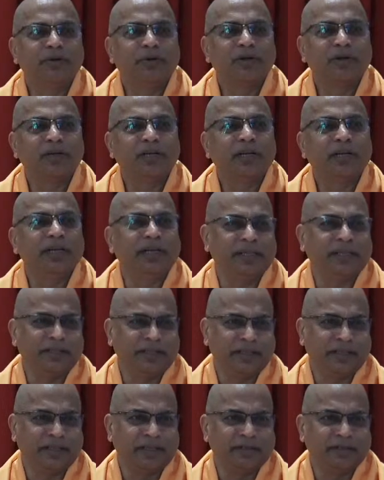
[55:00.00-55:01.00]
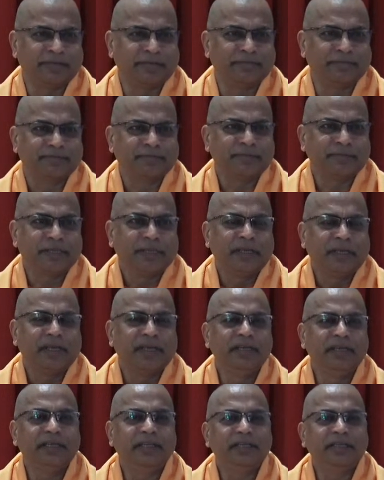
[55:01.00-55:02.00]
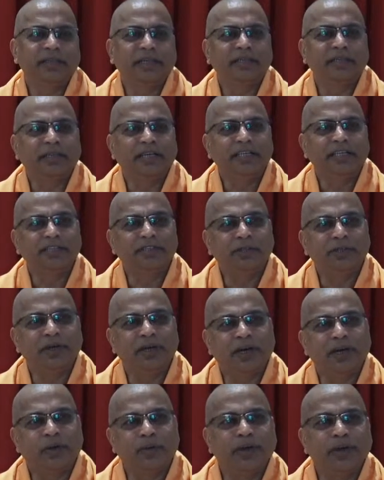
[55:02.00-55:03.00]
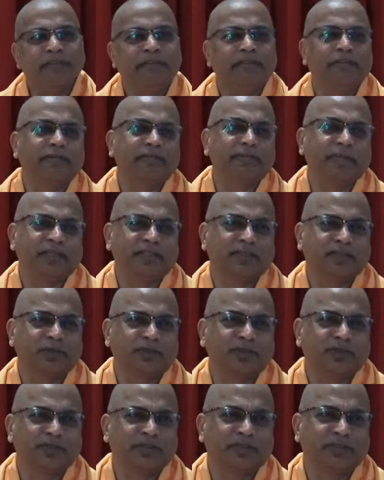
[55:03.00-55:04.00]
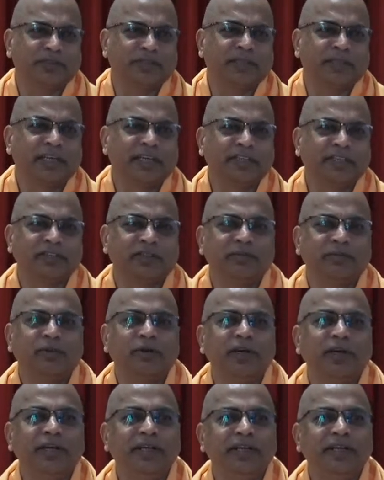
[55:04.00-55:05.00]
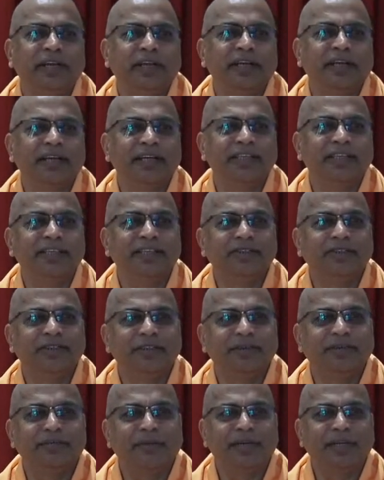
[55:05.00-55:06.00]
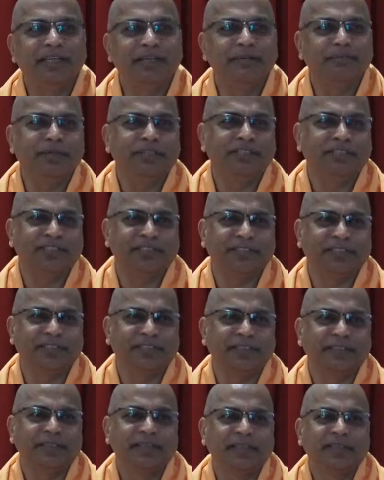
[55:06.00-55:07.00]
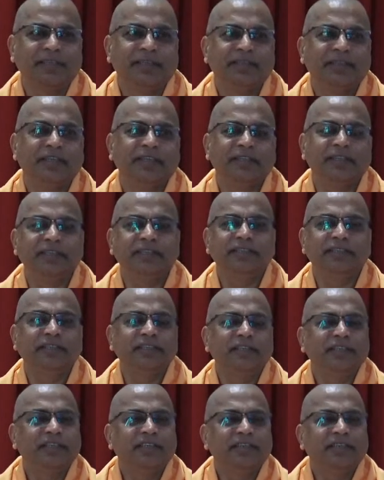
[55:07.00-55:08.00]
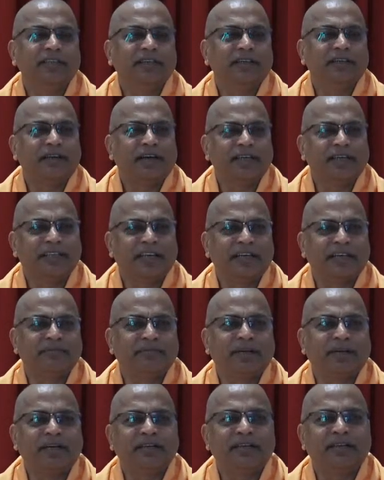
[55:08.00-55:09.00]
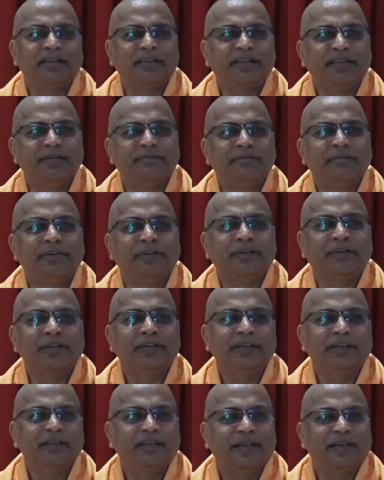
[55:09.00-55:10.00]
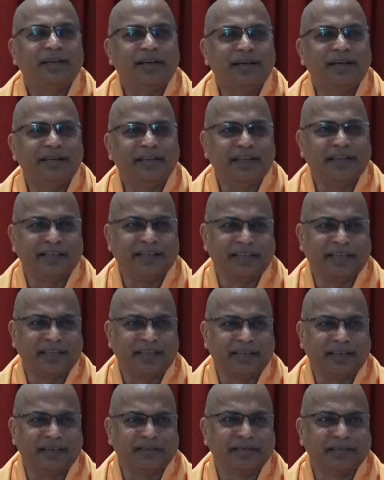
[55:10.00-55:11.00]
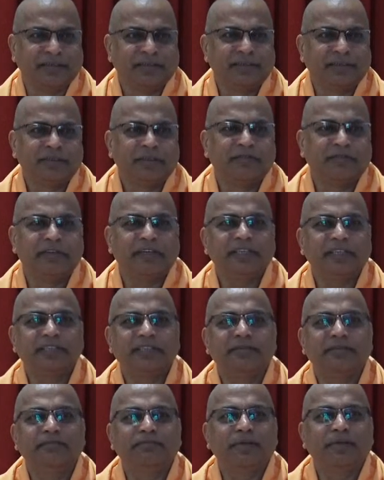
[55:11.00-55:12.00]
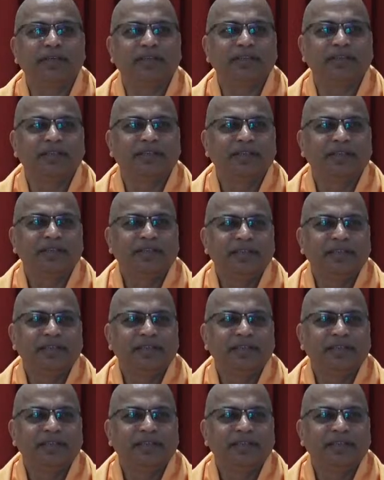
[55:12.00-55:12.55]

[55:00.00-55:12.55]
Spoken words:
moral and ethical. Anything that takes you away from that source and gets you more entangled into the multiplicity, that is adharma, immoral, unethical. So very simple